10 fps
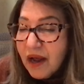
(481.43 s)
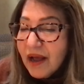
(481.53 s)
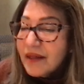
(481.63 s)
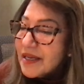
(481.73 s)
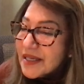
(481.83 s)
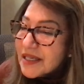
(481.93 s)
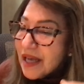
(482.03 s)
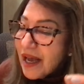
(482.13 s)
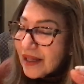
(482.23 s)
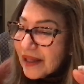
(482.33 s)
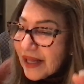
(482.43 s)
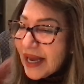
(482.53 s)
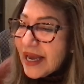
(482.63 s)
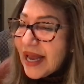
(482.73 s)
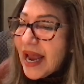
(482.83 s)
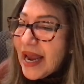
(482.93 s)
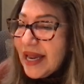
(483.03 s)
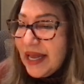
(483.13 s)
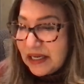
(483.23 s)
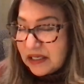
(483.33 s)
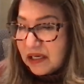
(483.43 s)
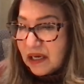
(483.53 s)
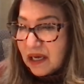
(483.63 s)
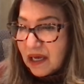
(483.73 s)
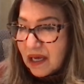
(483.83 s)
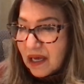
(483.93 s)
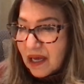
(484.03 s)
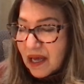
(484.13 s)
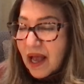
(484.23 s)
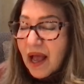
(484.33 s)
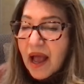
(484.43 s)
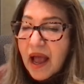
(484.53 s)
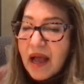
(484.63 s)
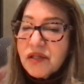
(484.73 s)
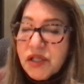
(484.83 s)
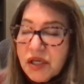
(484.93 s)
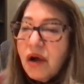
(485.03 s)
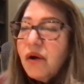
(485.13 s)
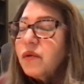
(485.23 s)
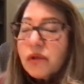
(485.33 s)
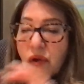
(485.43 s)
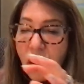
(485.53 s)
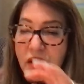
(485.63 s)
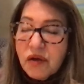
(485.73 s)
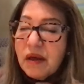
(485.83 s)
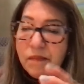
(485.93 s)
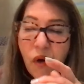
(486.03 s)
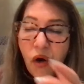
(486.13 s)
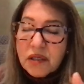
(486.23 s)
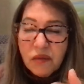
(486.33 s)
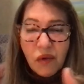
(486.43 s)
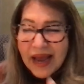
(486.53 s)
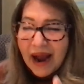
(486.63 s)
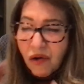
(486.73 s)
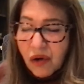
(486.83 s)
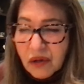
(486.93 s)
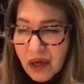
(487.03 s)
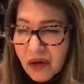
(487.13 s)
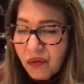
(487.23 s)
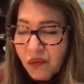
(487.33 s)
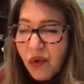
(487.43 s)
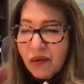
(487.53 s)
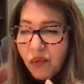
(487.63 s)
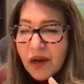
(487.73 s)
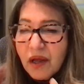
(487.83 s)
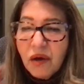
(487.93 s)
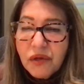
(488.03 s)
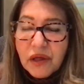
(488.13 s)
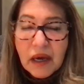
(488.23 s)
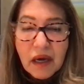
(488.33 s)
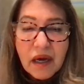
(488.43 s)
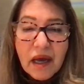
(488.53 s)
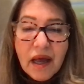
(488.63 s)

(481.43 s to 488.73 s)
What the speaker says: And this is late 80s. And so then Paul said, well, Caryl, what do you think?